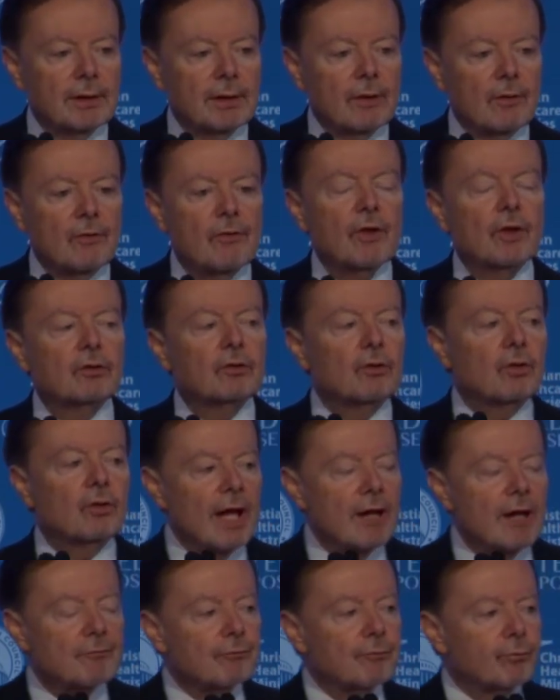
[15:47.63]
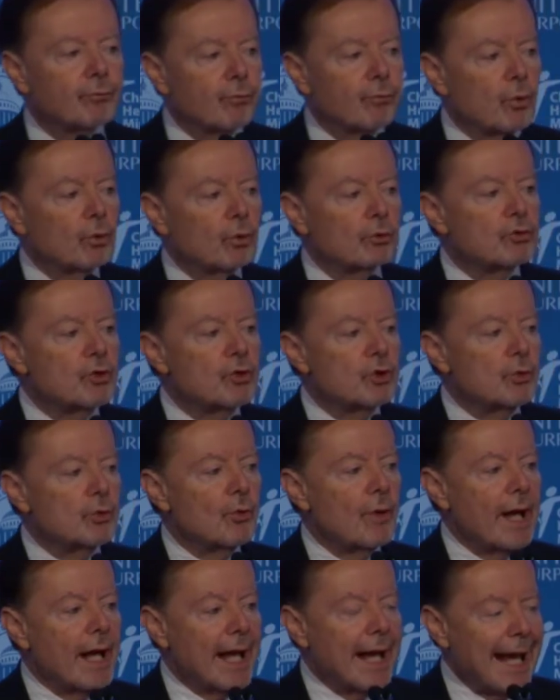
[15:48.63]
the left will
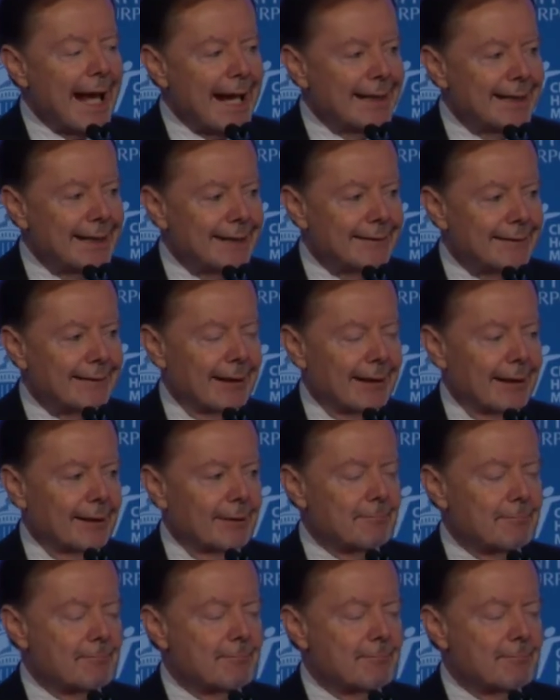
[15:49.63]
do anything.